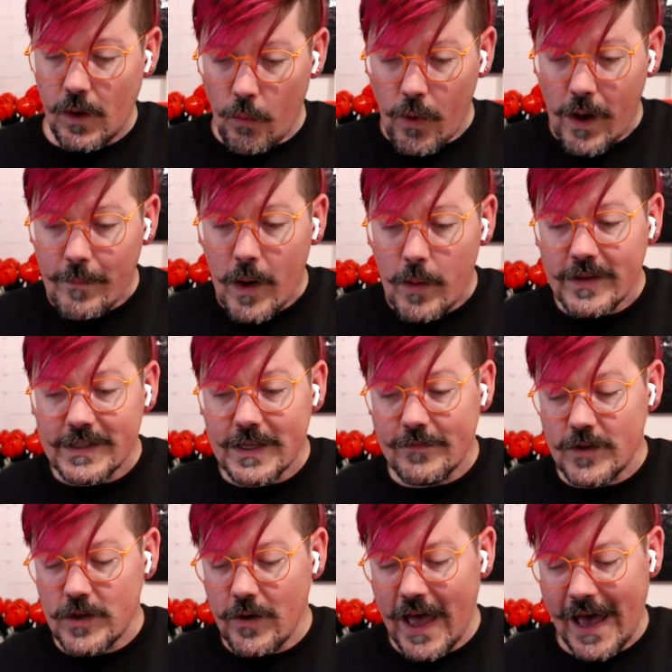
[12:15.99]
what moments
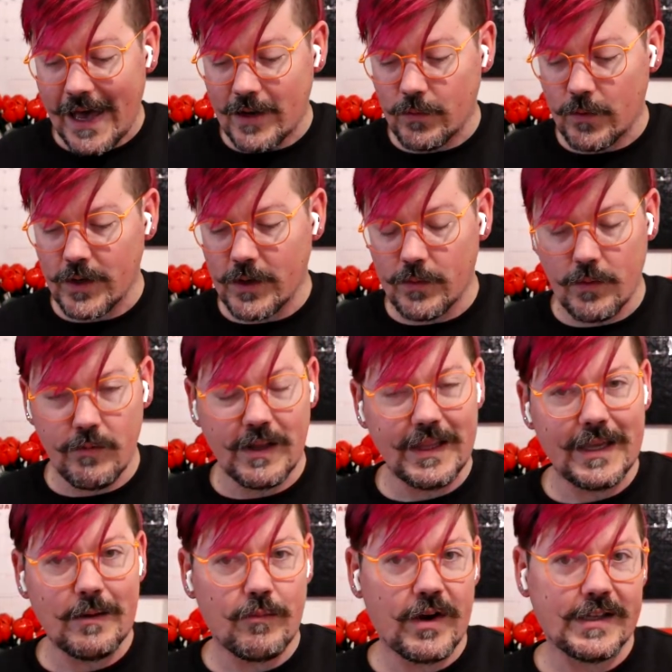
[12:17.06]
have you had where you were
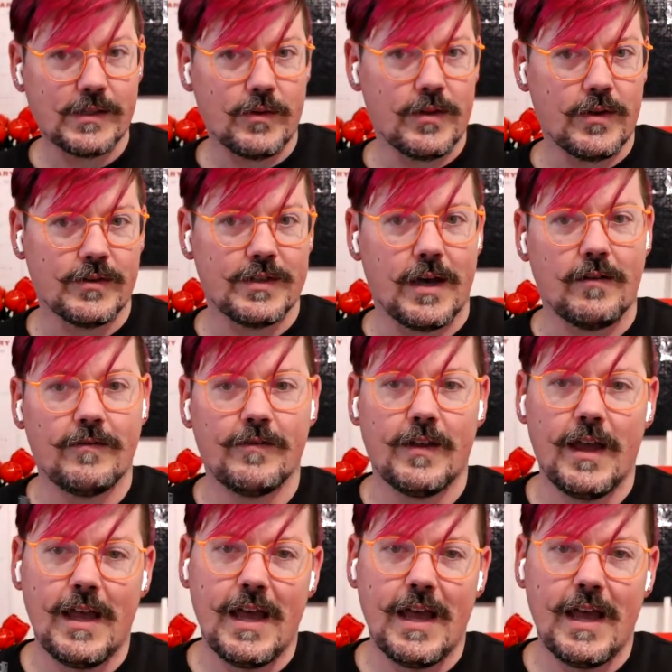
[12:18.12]
really impressed with yourself?